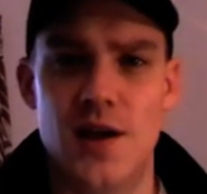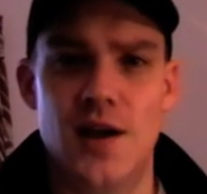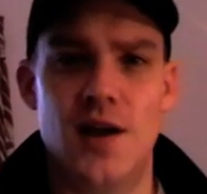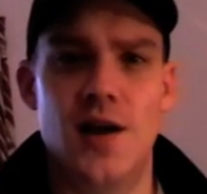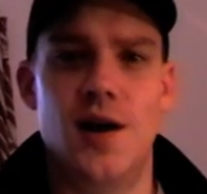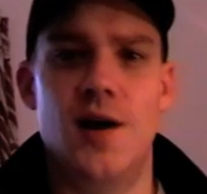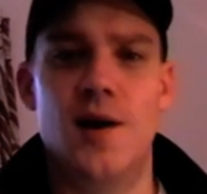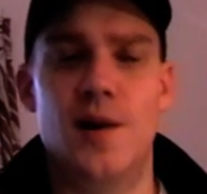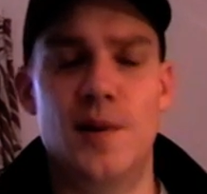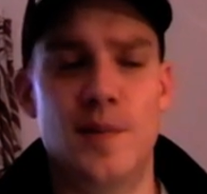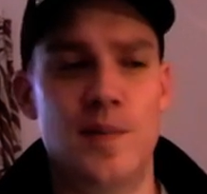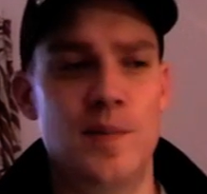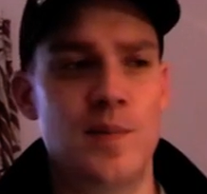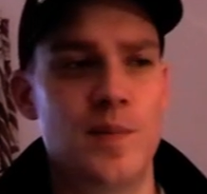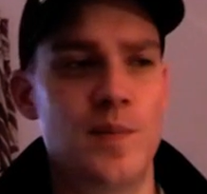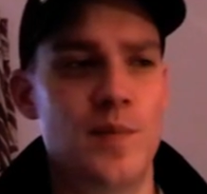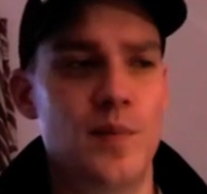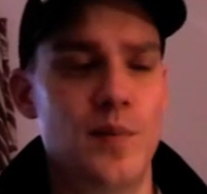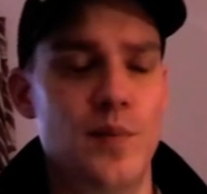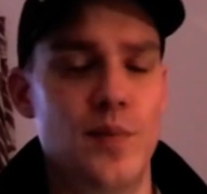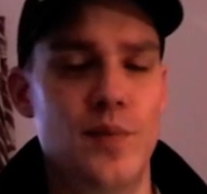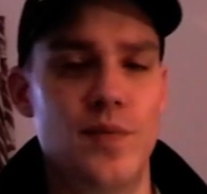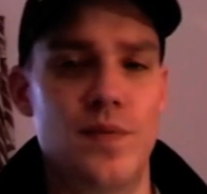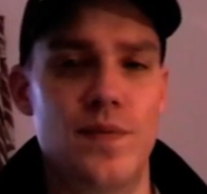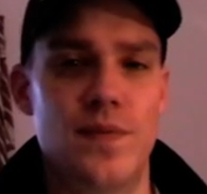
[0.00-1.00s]

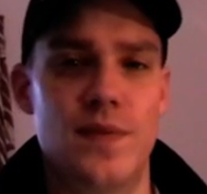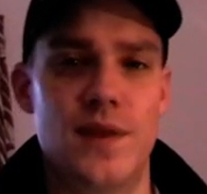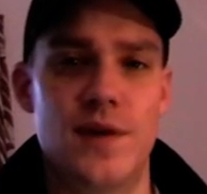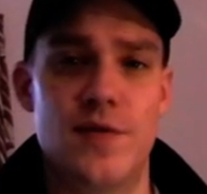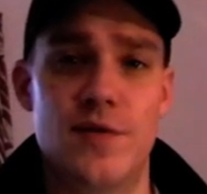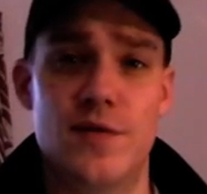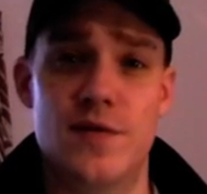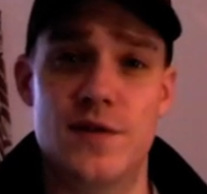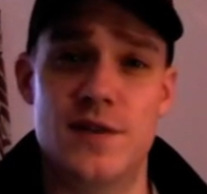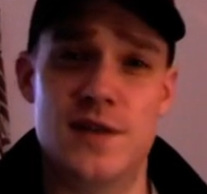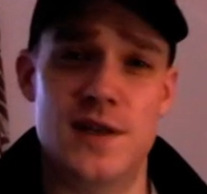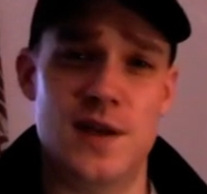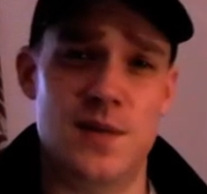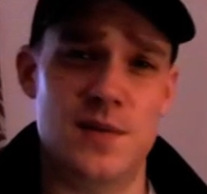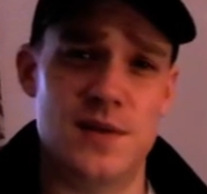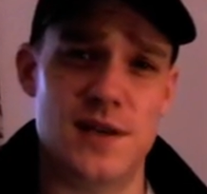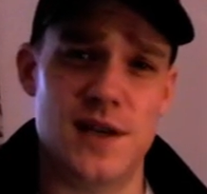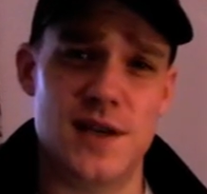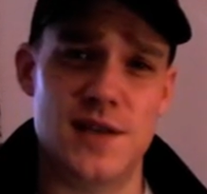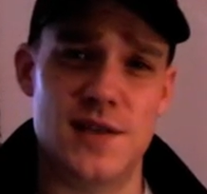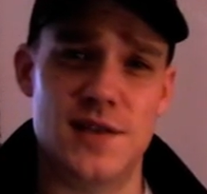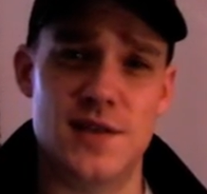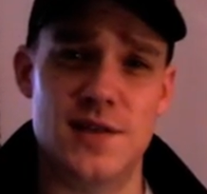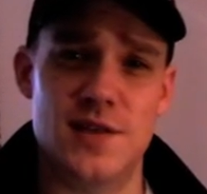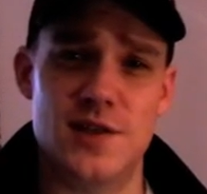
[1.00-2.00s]
They've obviously
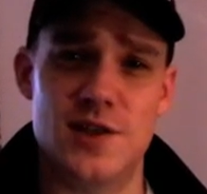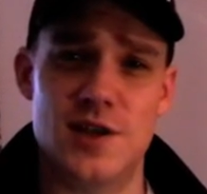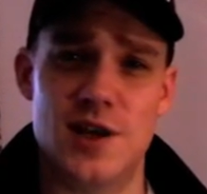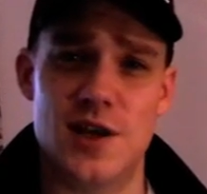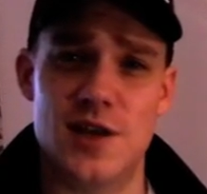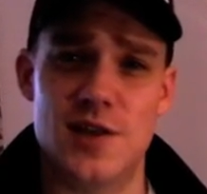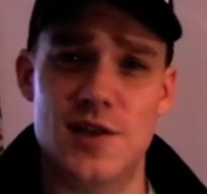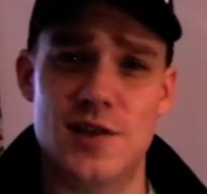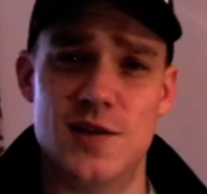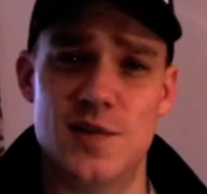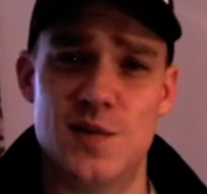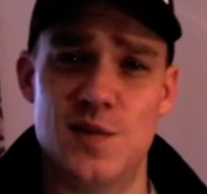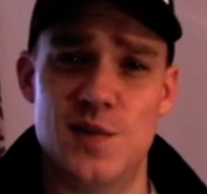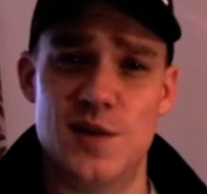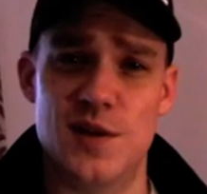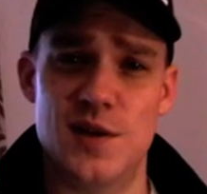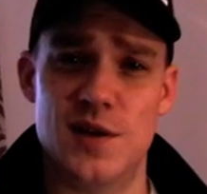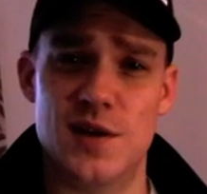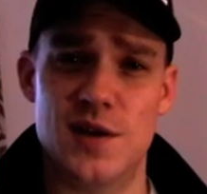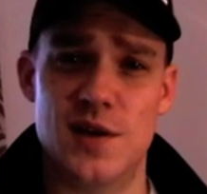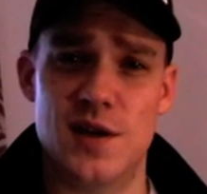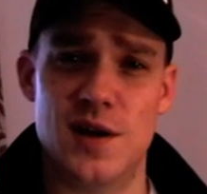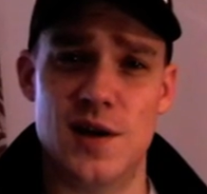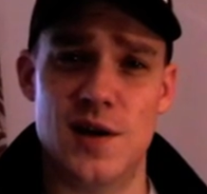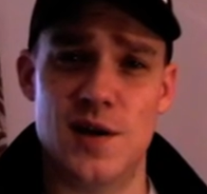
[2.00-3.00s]
updated and changed some of the
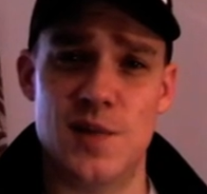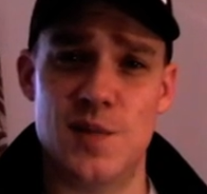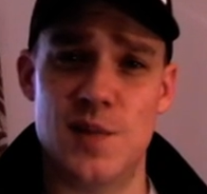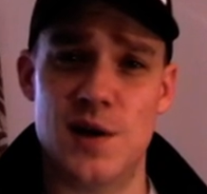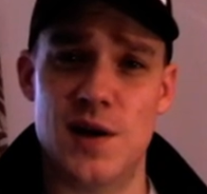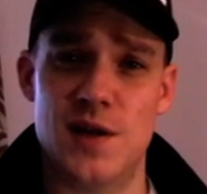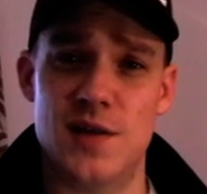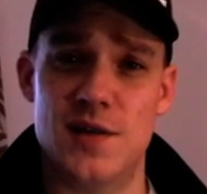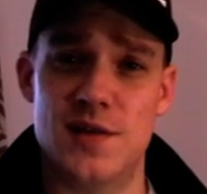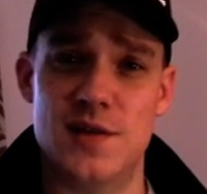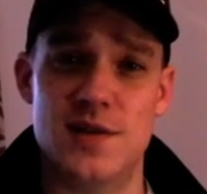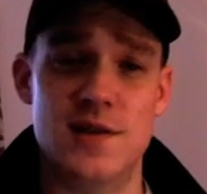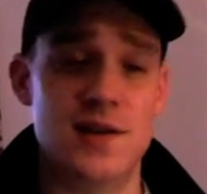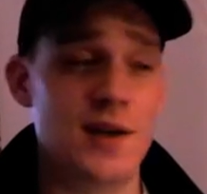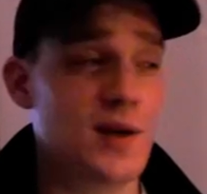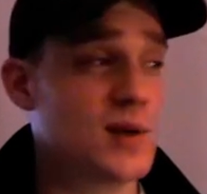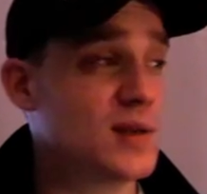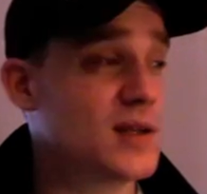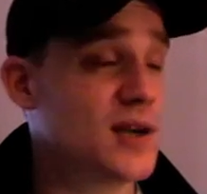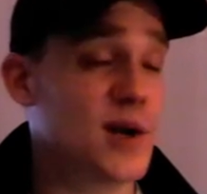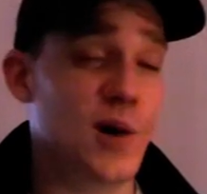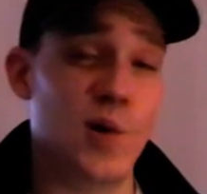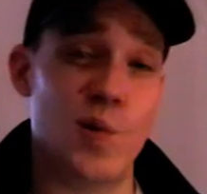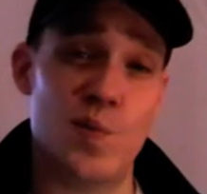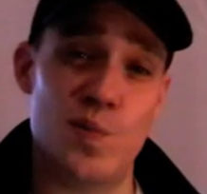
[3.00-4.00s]
cutting patterns, so
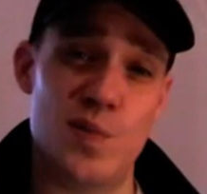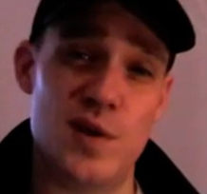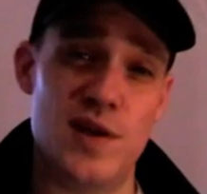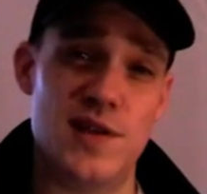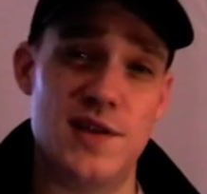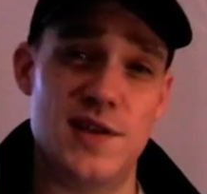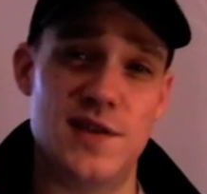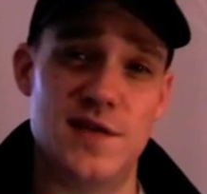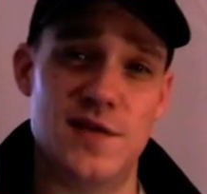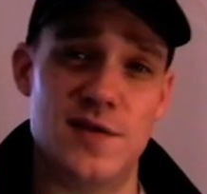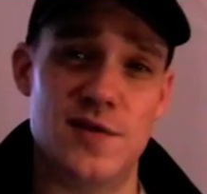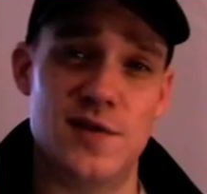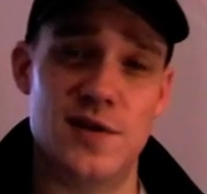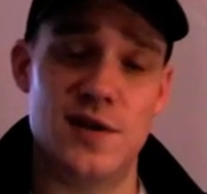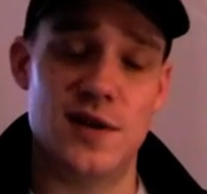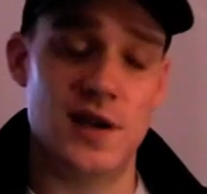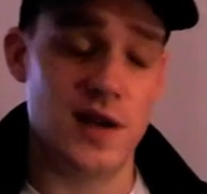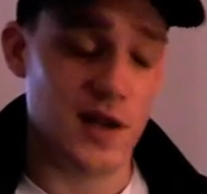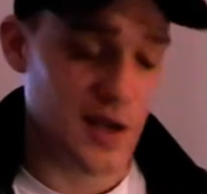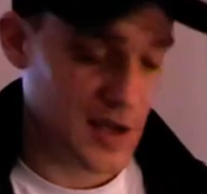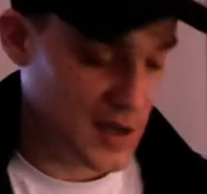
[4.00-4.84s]
they are a bit different.